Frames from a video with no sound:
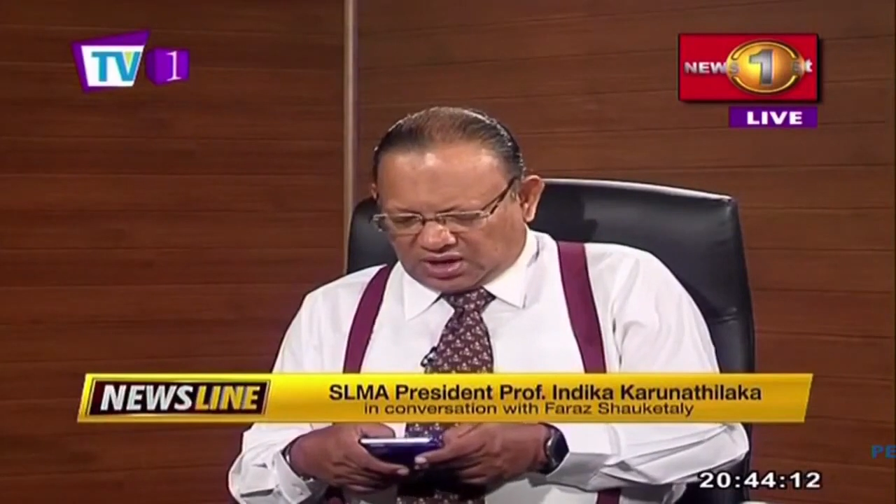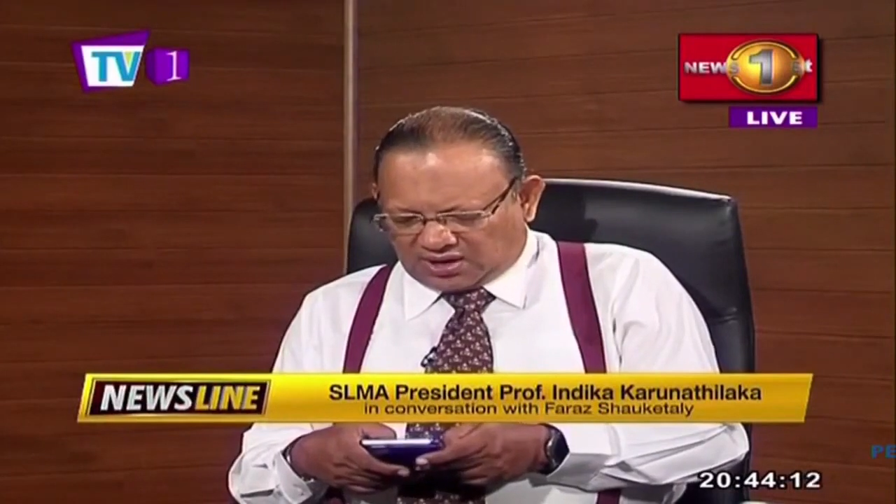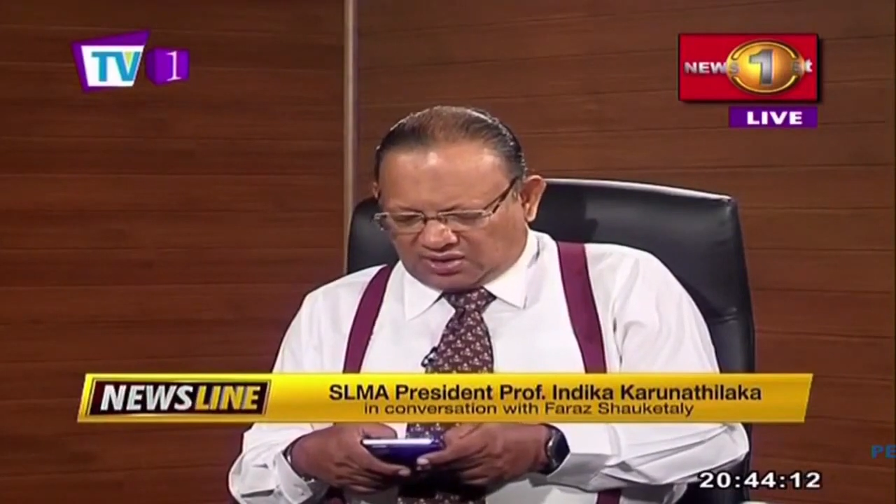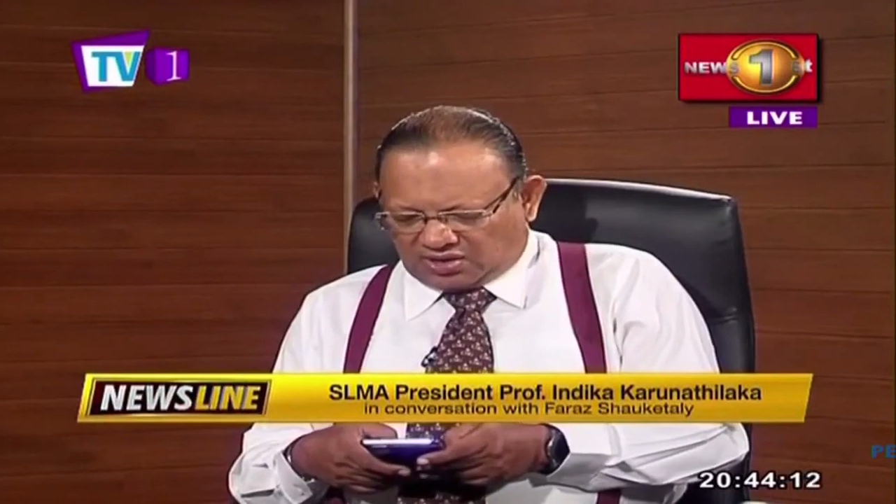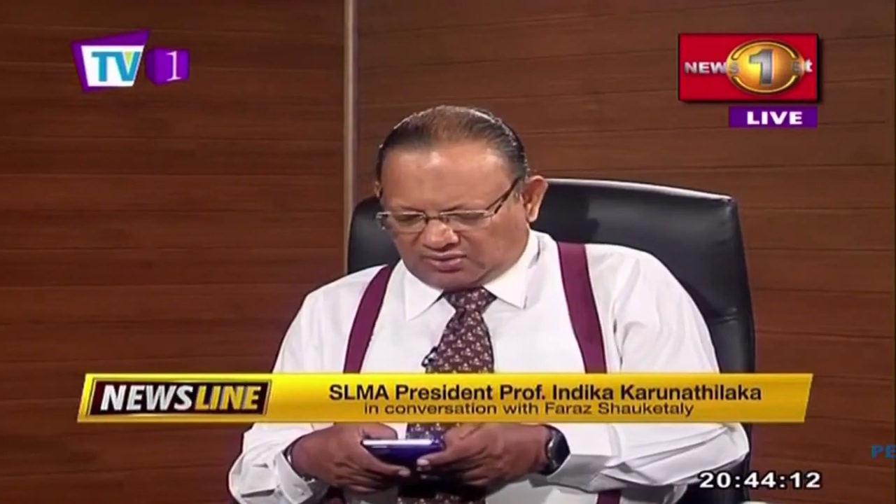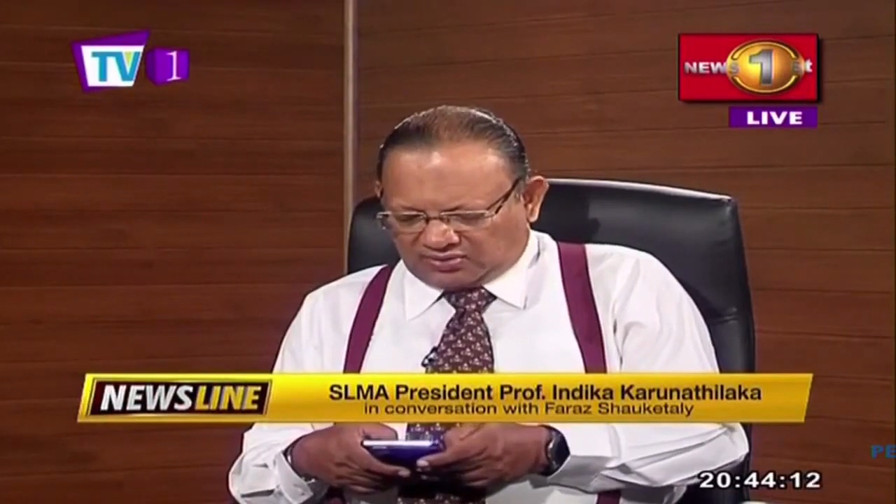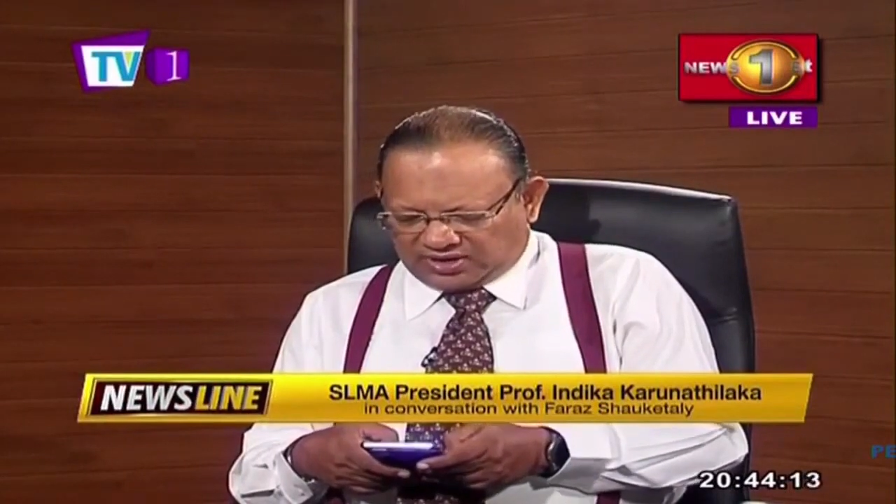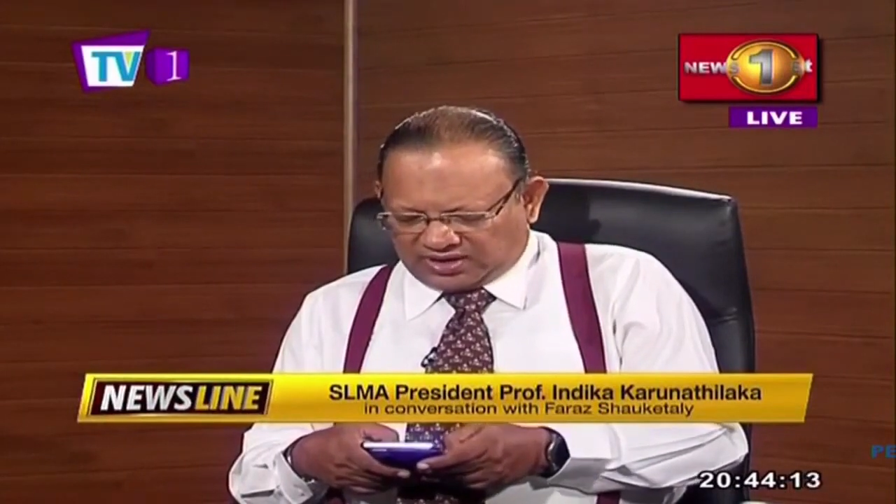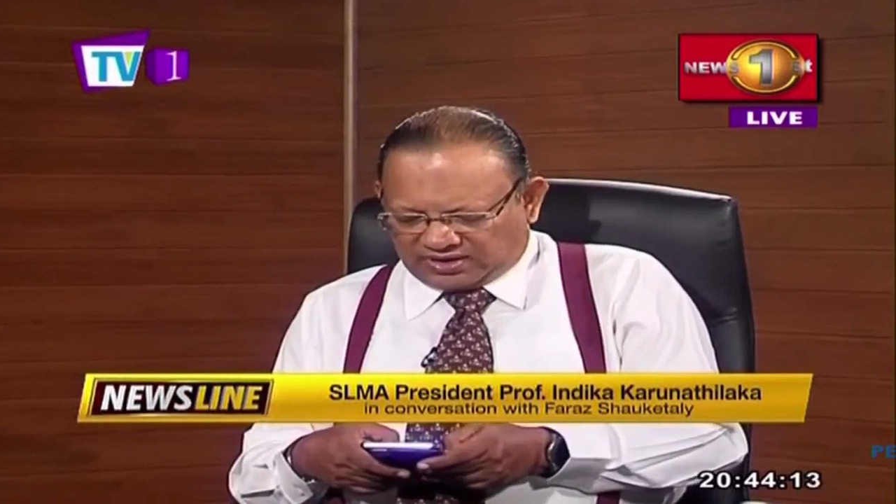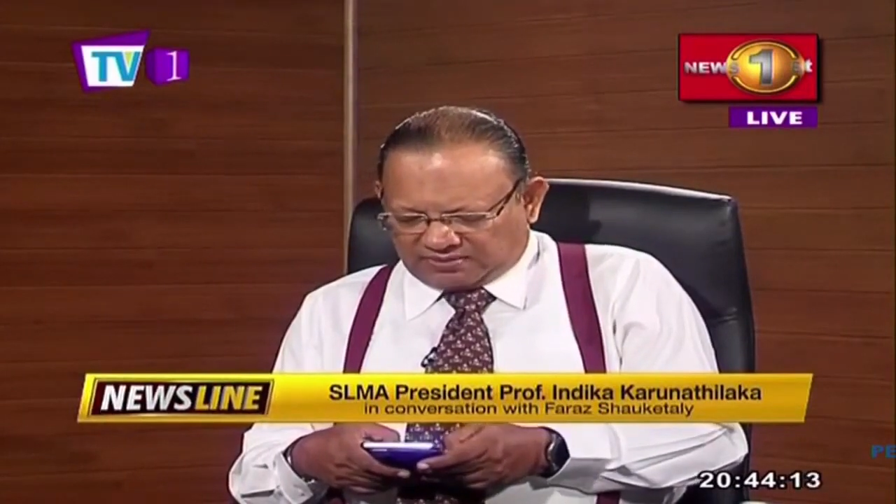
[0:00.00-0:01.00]
how long
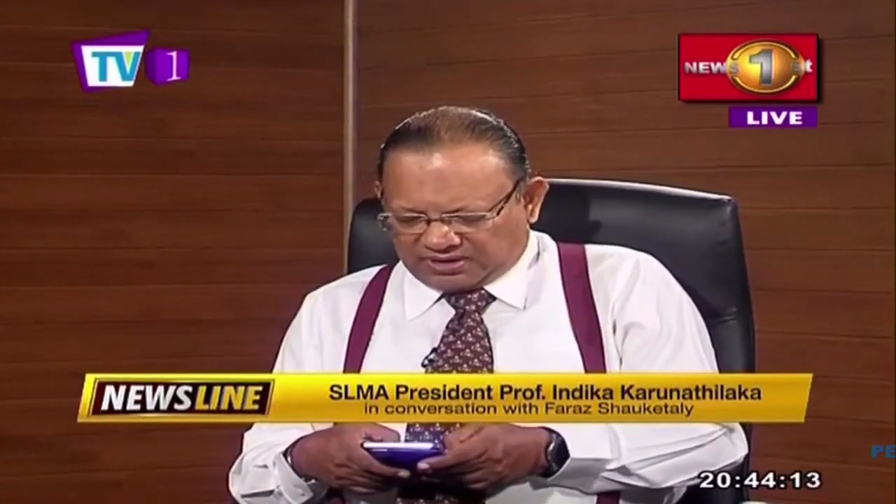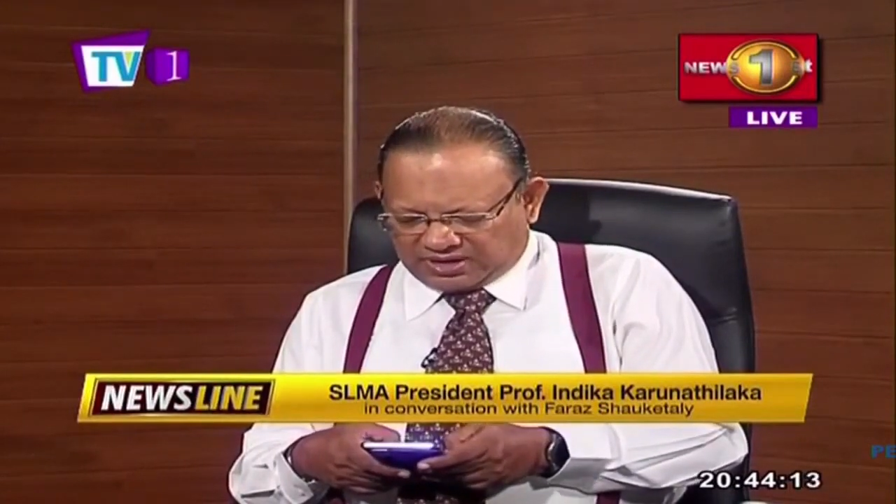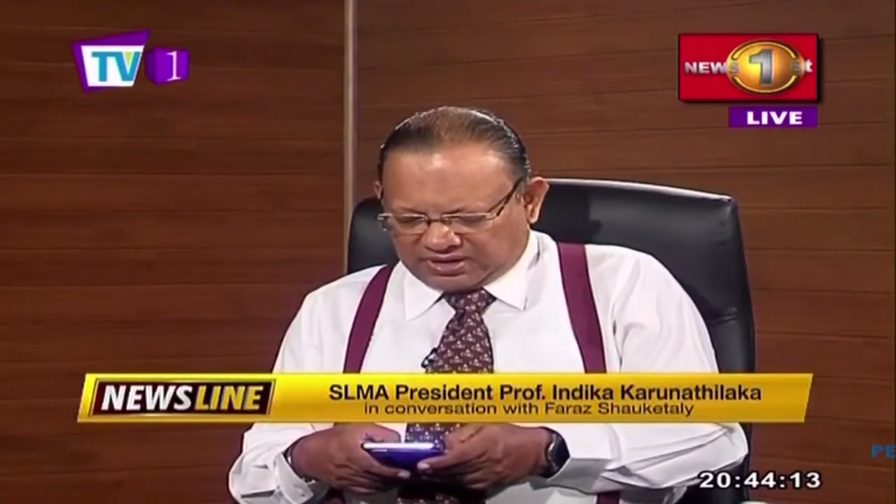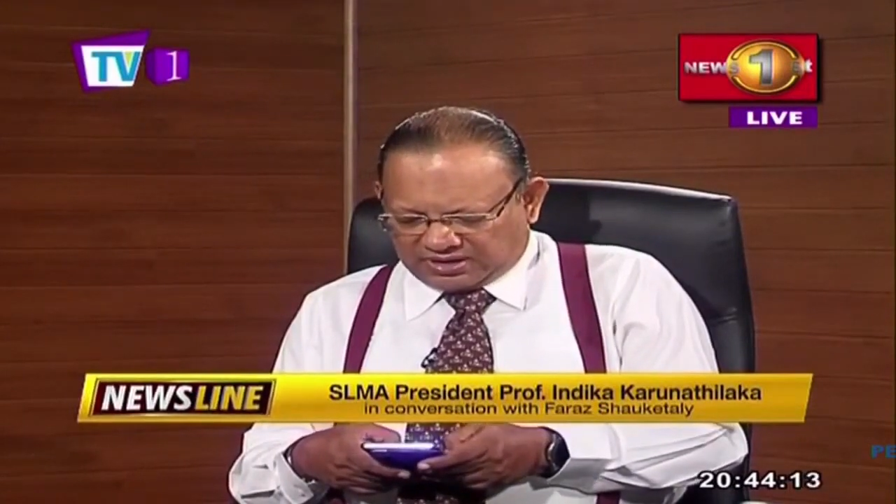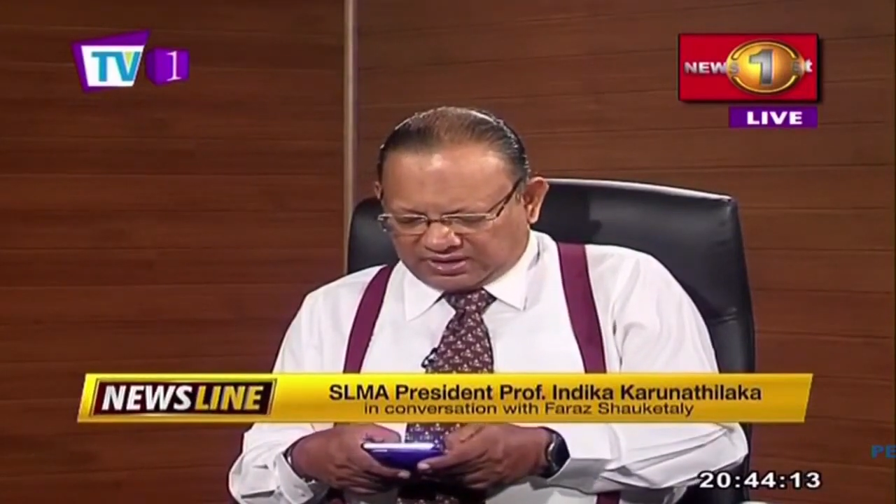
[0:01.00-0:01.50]
will I remain